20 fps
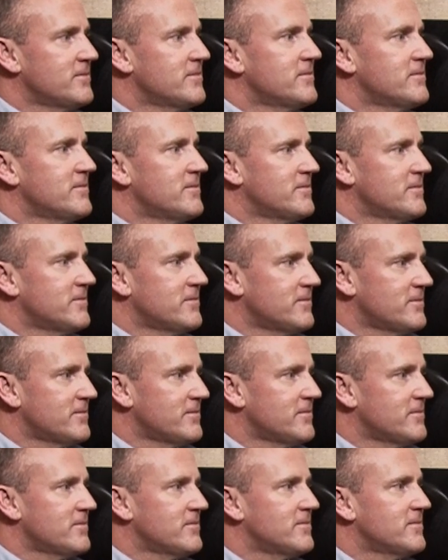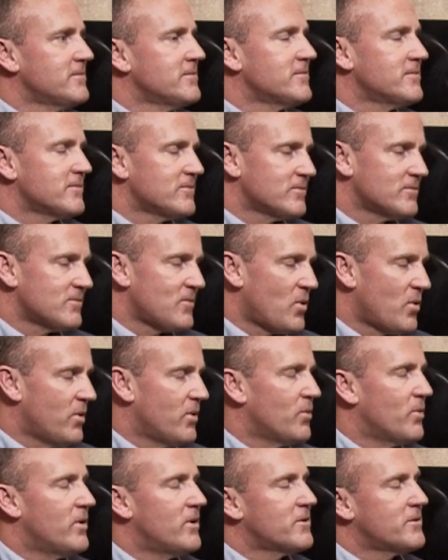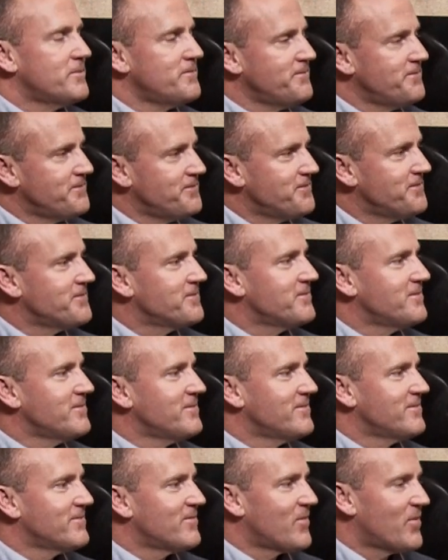to this country. You have served honorably.